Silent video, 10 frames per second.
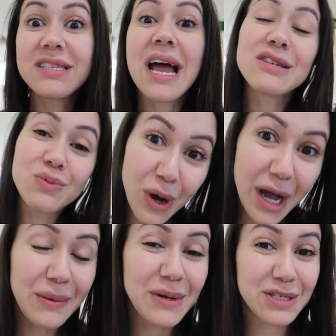that's
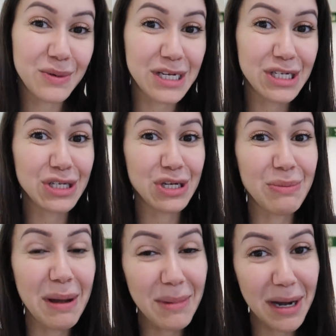why we switched it
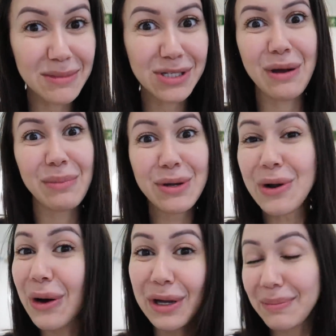to my mum. So I'm
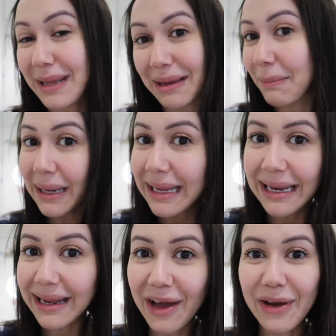not gonna be
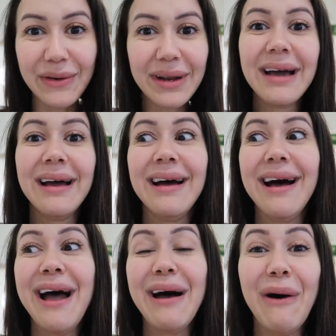completely alone
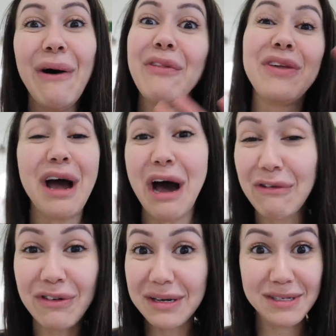on the
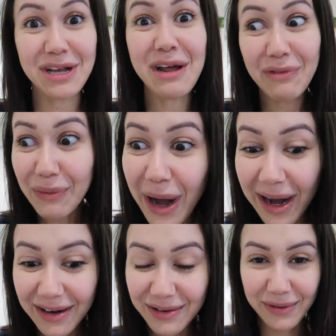other side of the
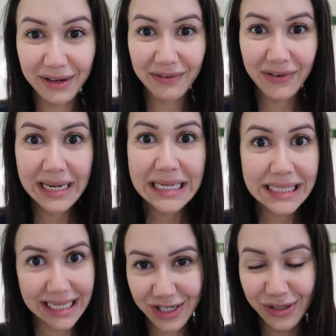world with
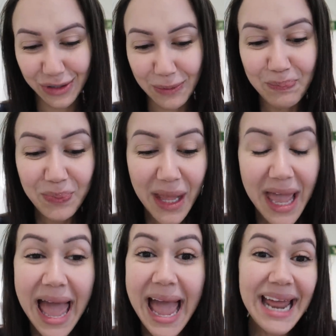six children.
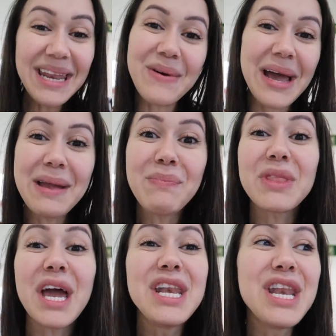Anyway,
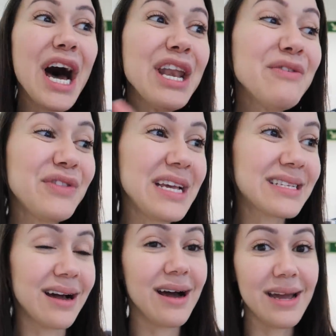none of
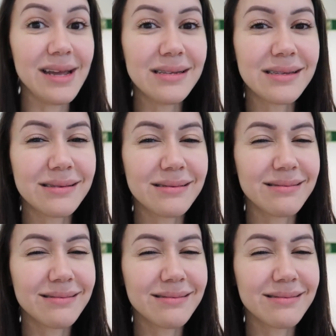these guys